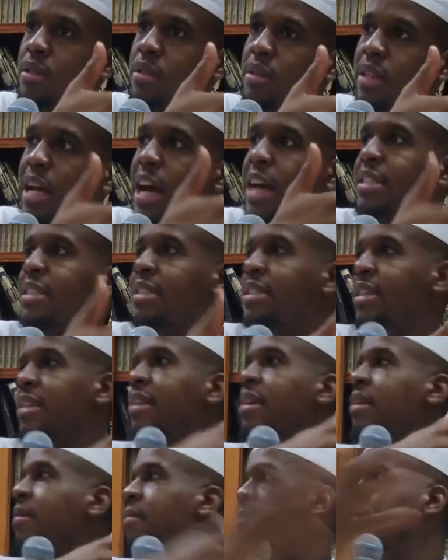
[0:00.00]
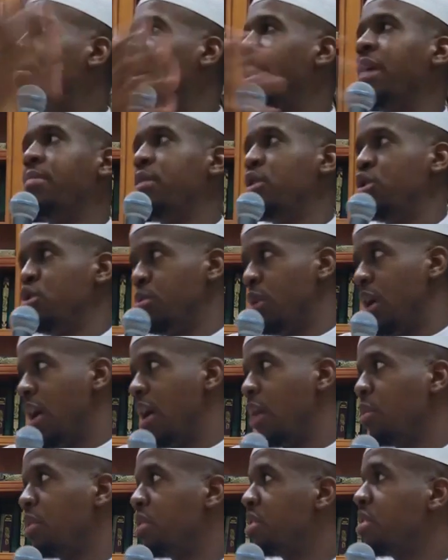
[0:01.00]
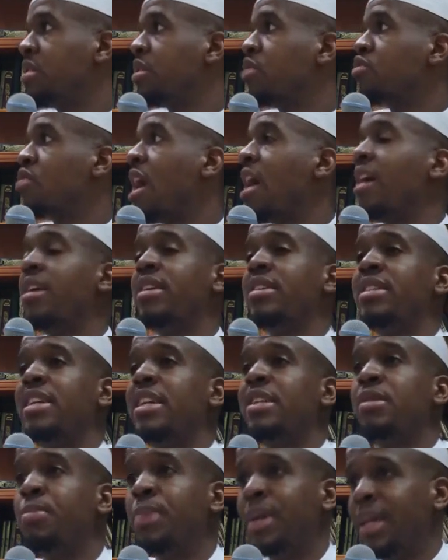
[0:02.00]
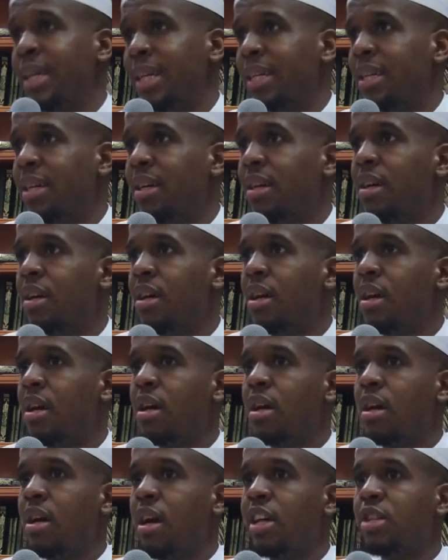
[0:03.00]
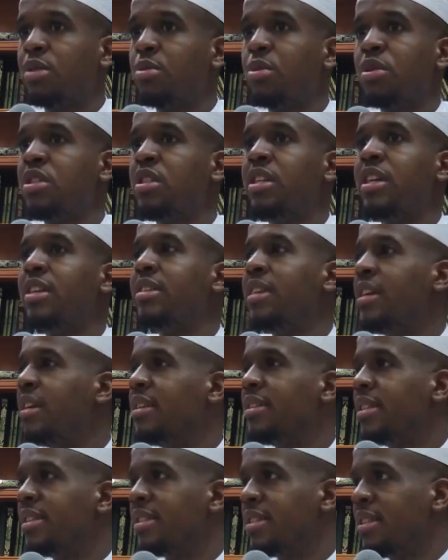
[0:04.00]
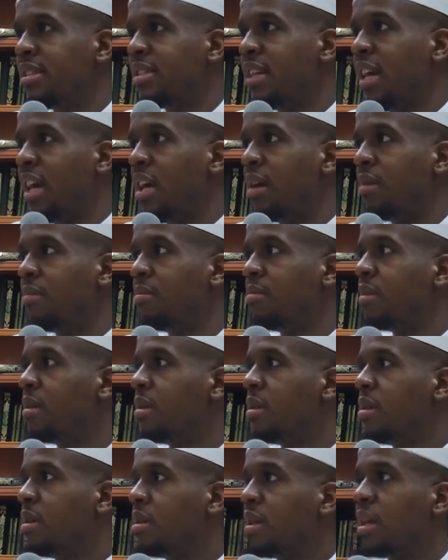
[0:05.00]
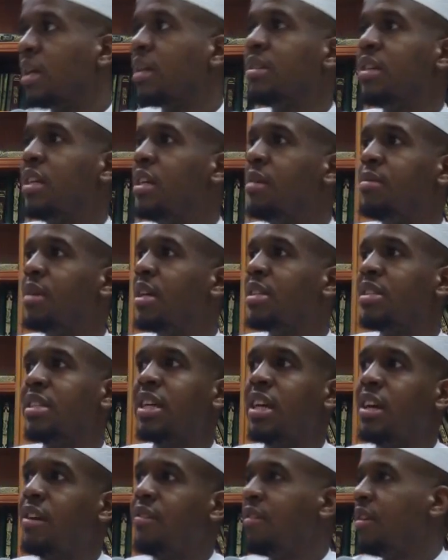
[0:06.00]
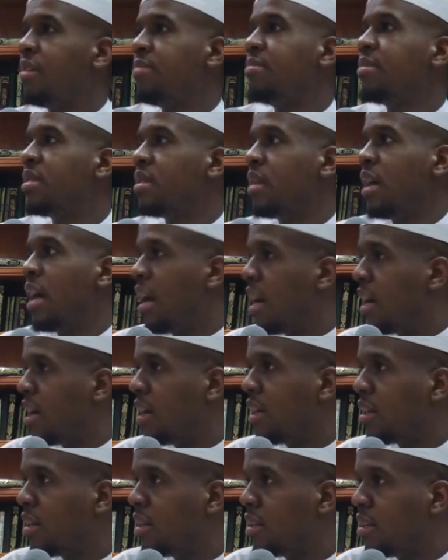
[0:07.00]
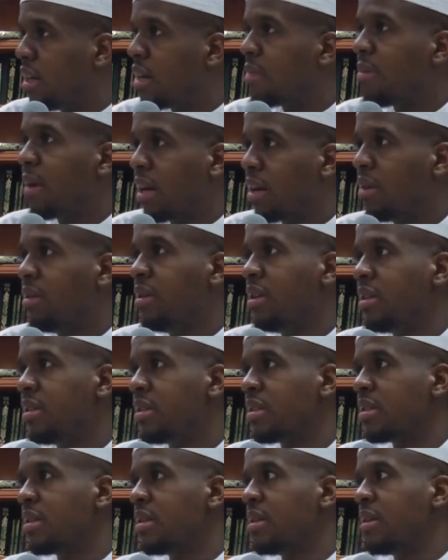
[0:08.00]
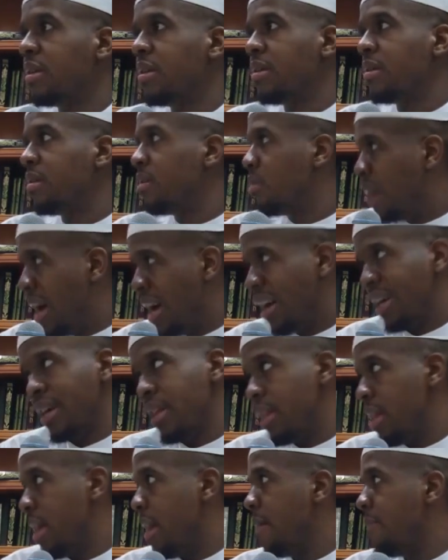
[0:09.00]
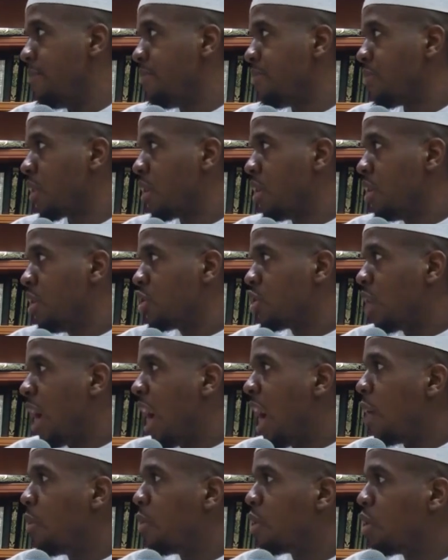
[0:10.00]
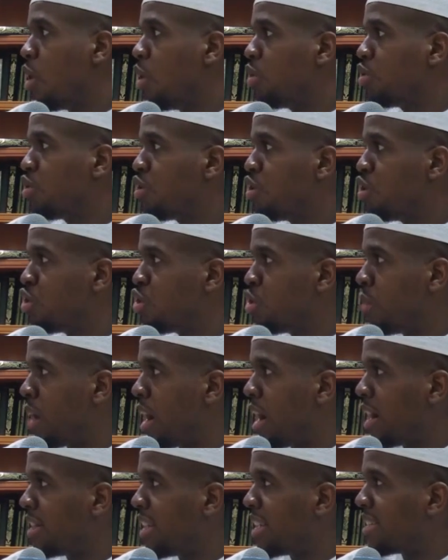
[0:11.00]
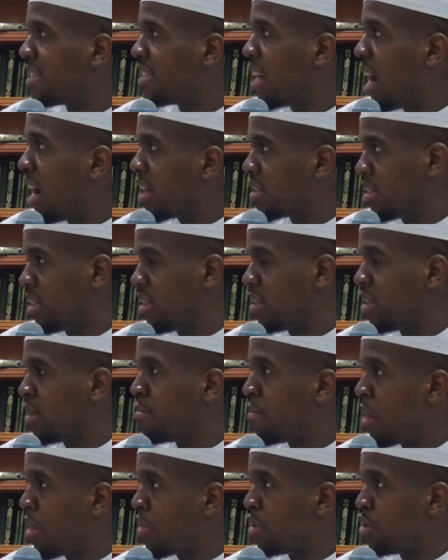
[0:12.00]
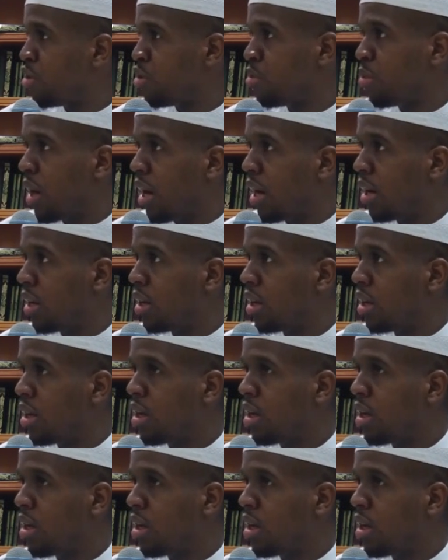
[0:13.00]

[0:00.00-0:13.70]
That's the baby Jumu'ah, in which the crowd isn't as big, as which the attendance isn't the same. The khatib doesn't give him, everybody clear on this? Wahakada. So I will go to the Jumu'ah, that's the asr, the mother Jumu'ah.